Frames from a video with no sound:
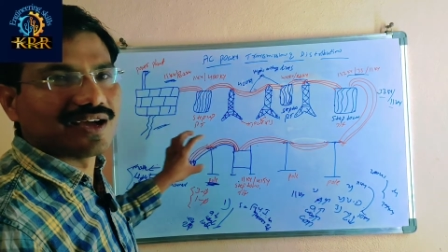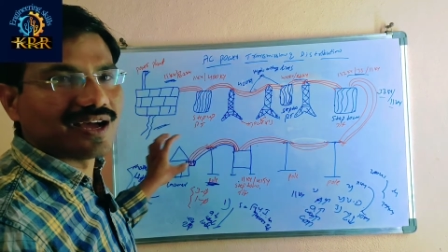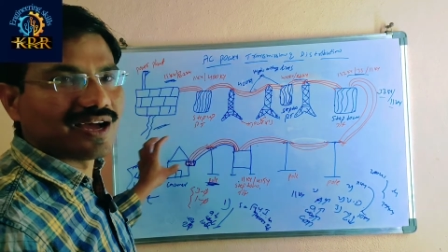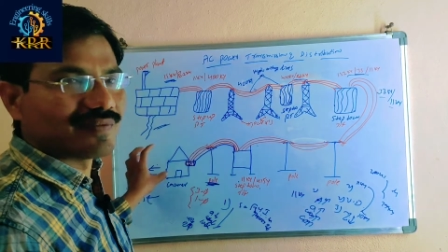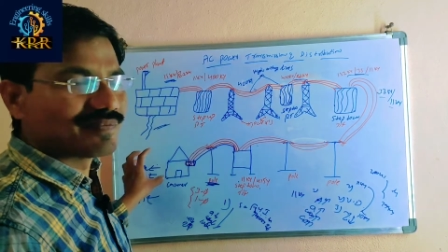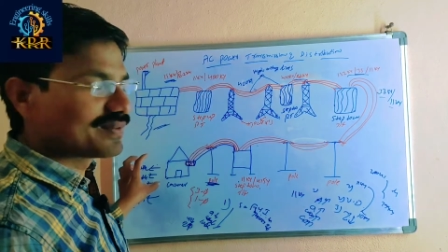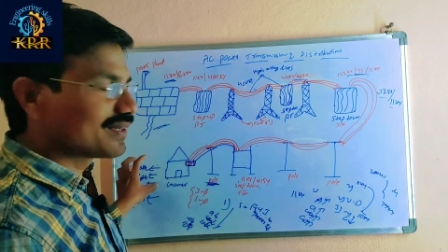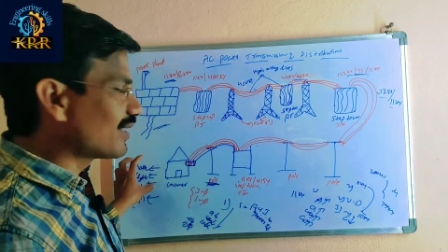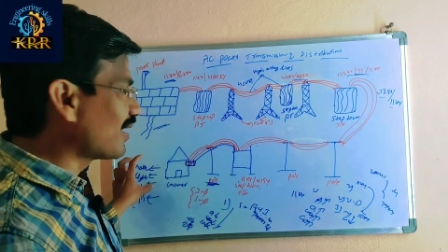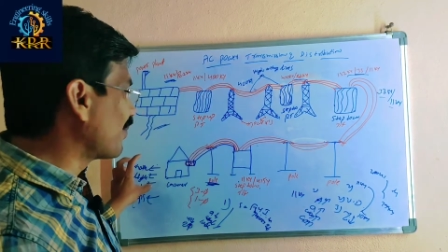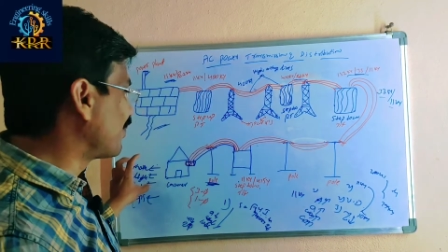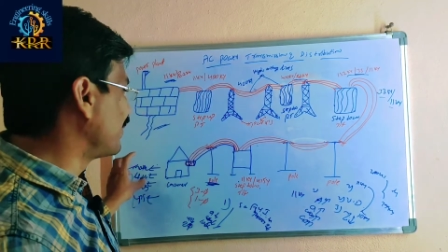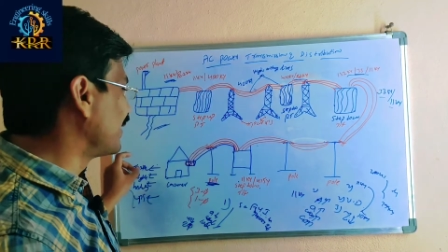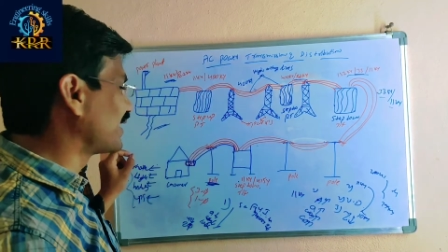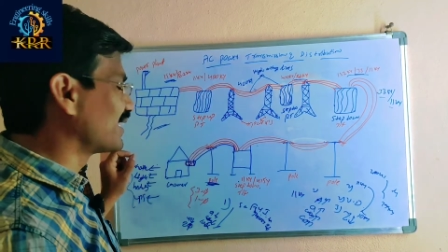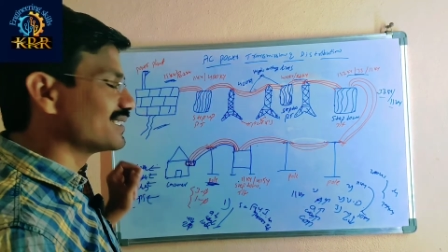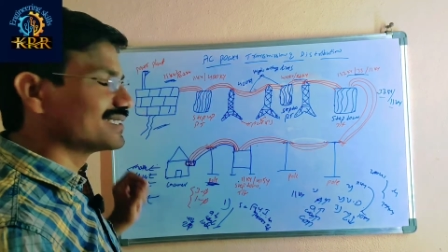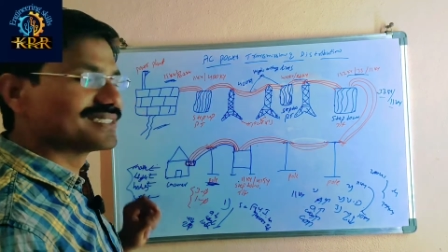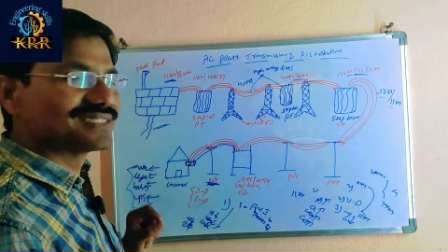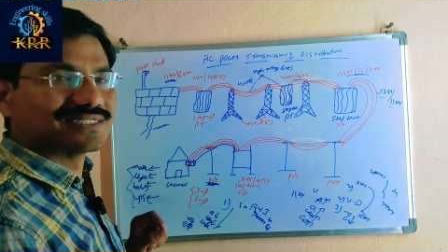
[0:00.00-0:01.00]
After
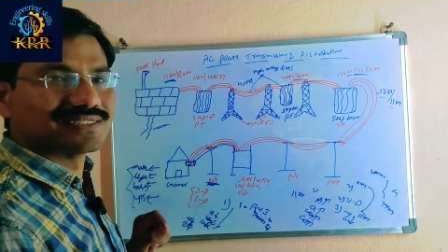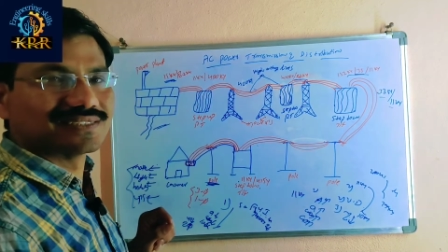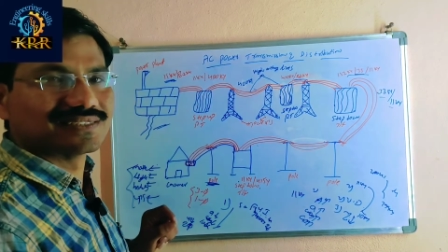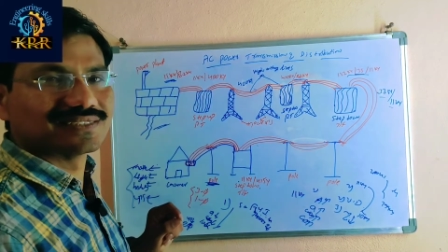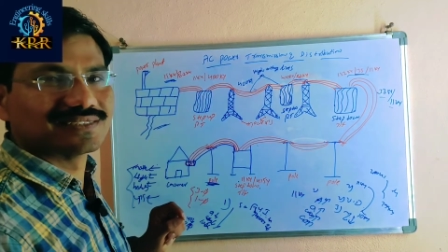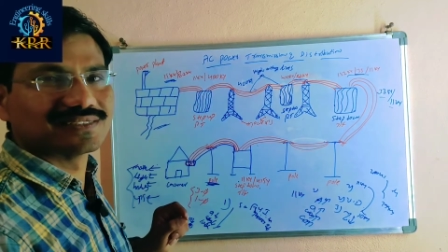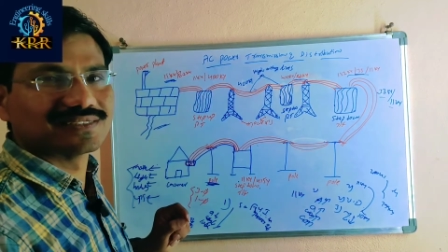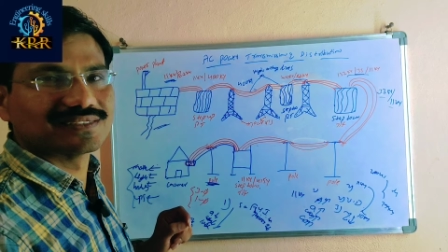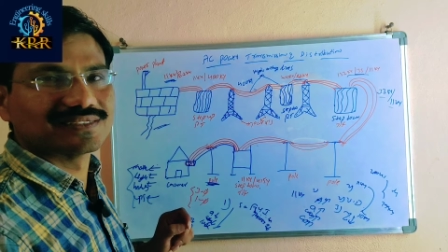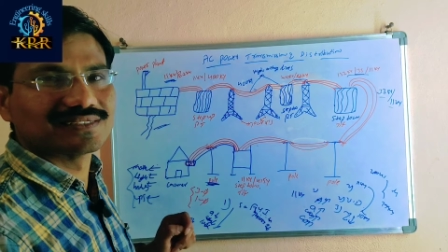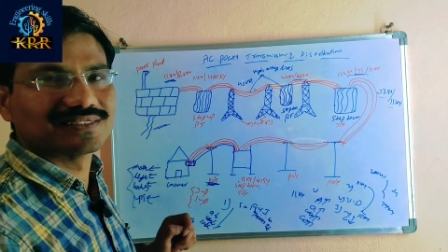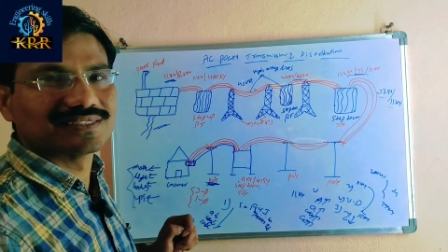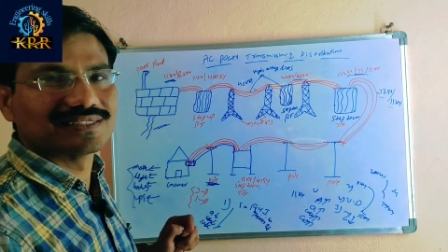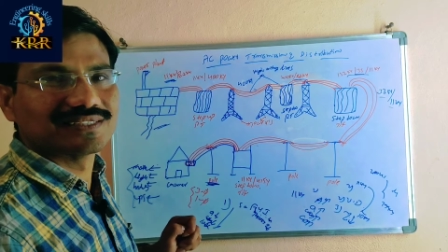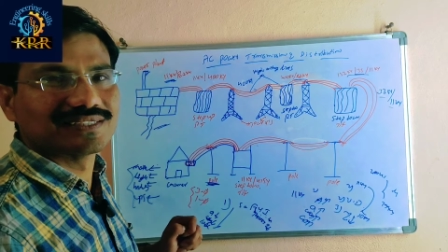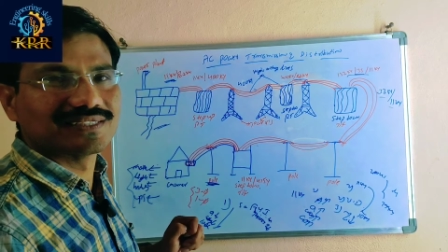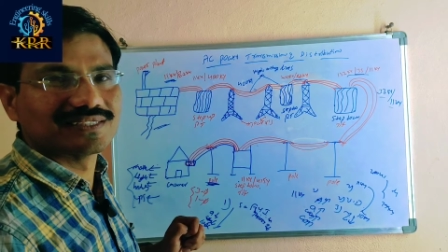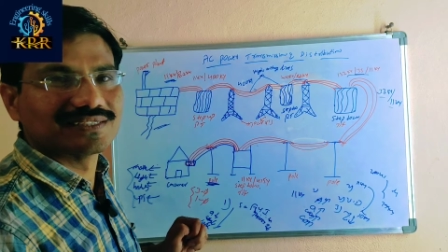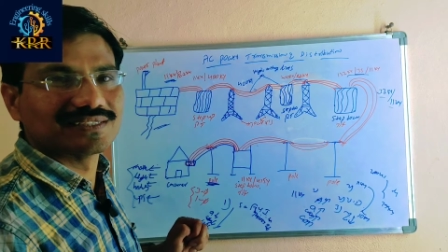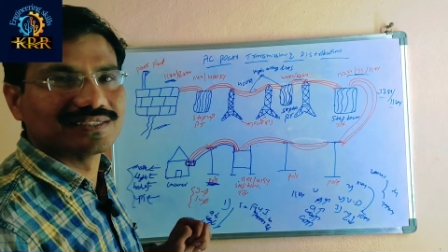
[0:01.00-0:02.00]
applicants.
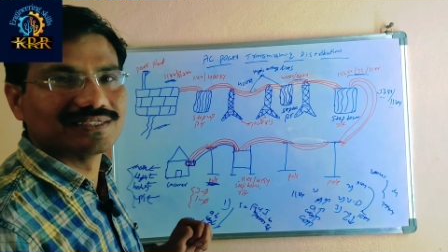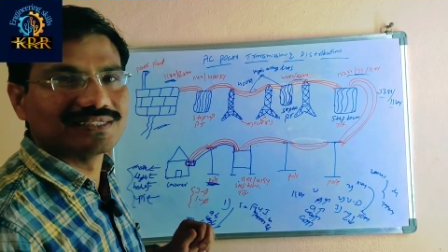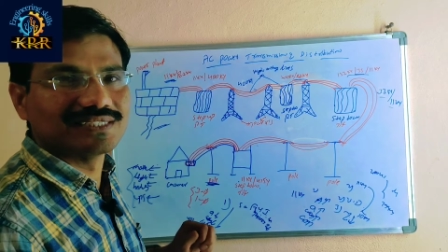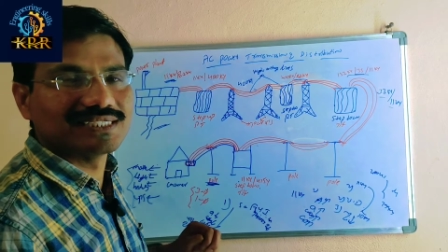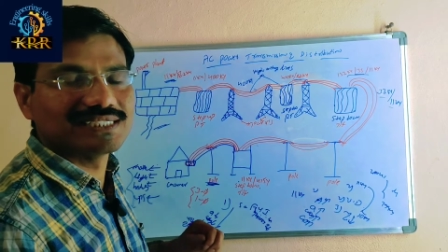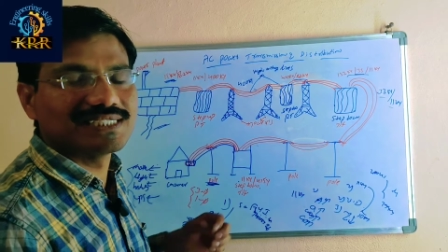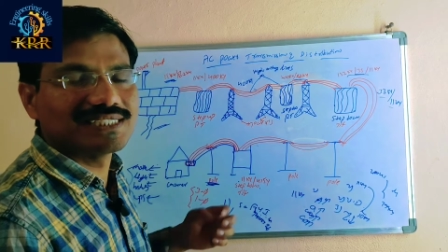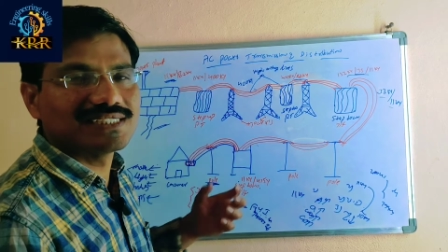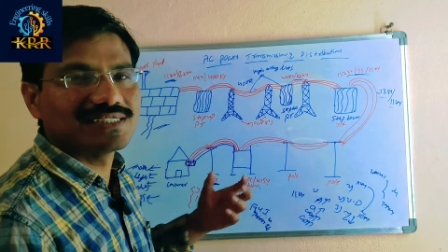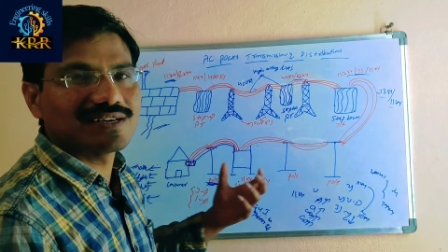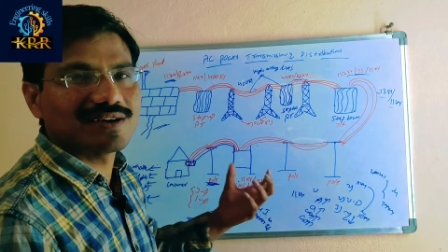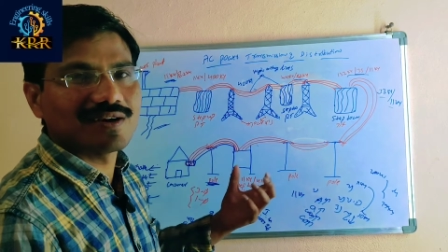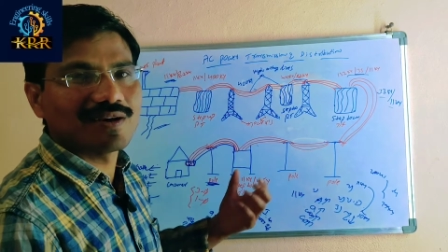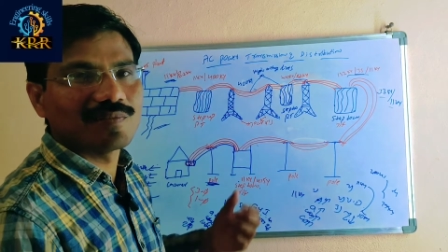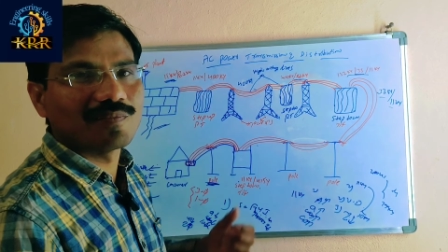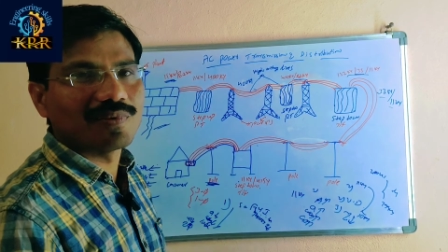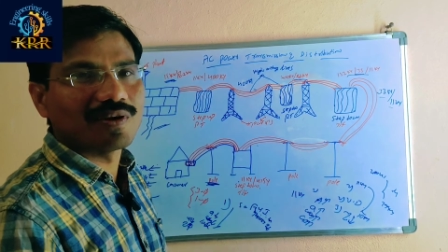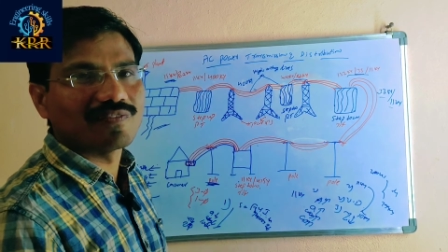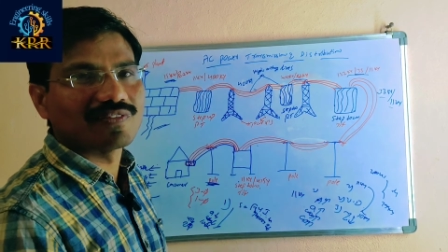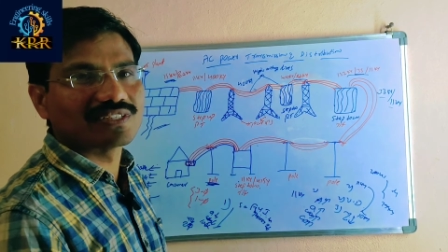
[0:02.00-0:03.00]
This is the
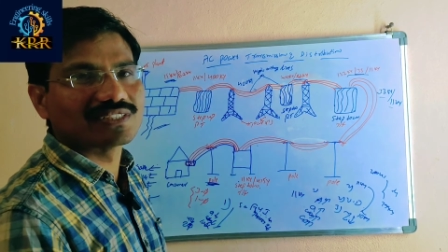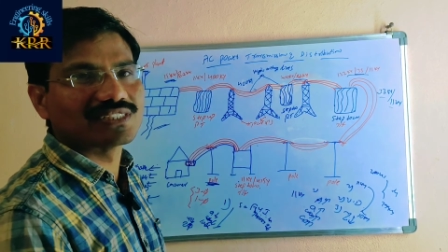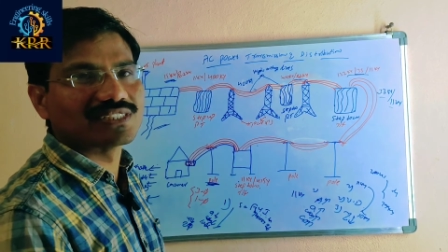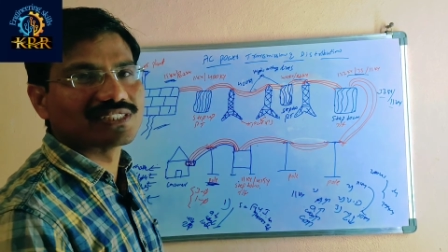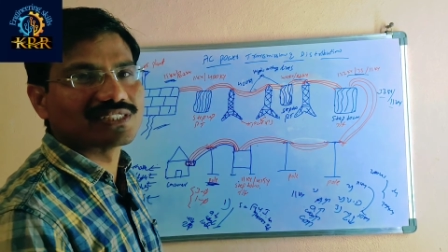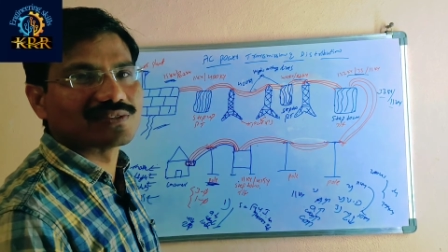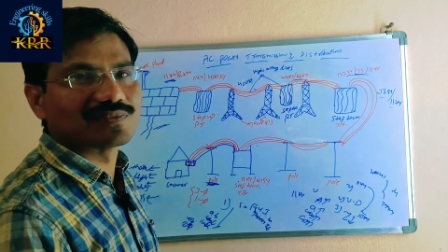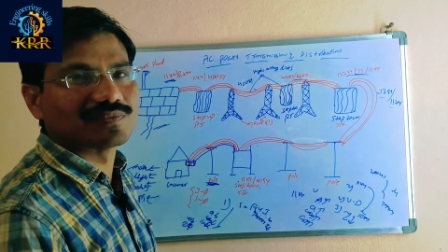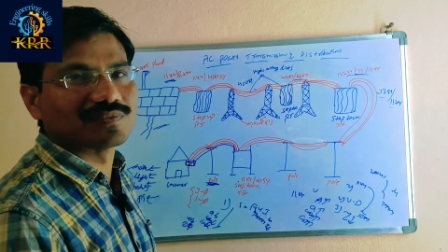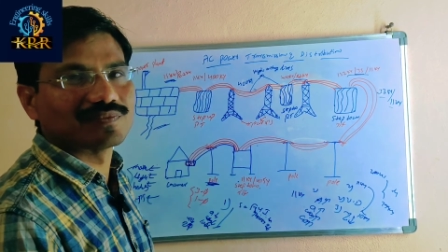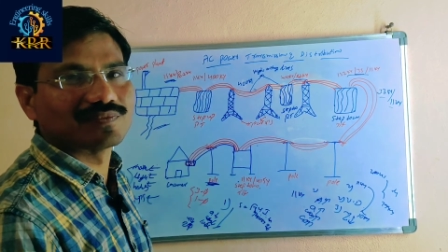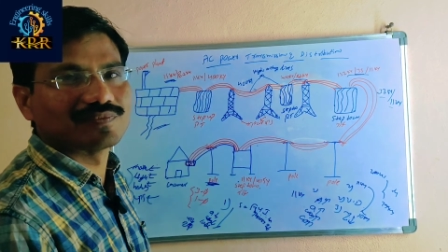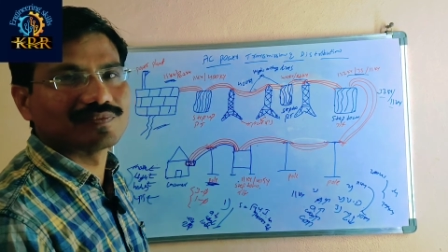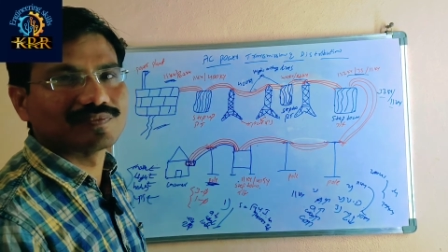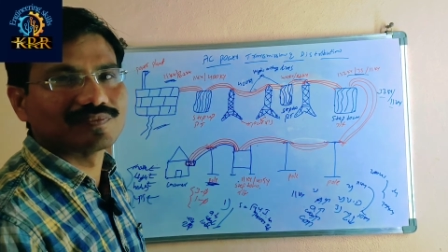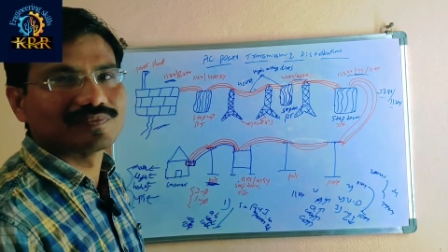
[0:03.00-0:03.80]
power system.